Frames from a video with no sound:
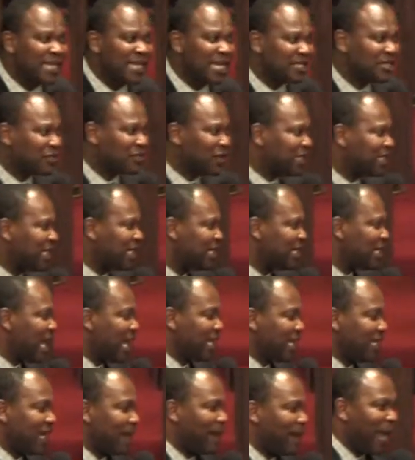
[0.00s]
is written here
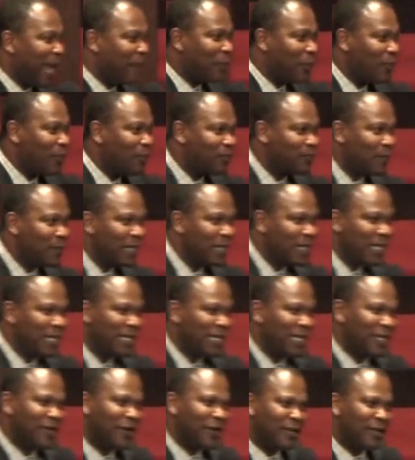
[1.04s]
in the Bible,
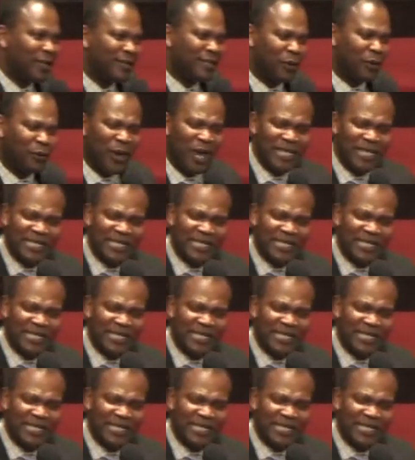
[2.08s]
you know, the word